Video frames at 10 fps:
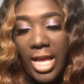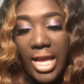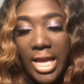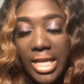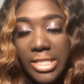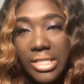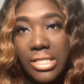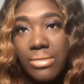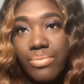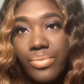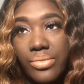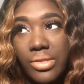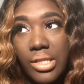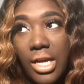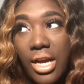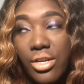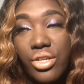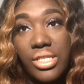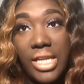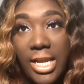it's
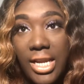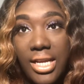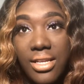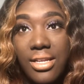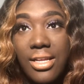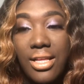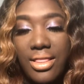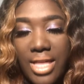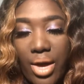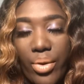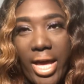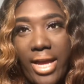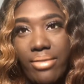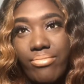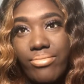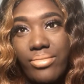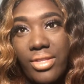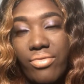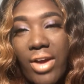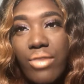understanding that, okay,
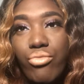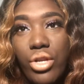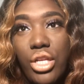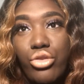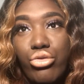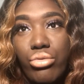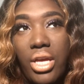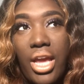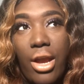if I really truly care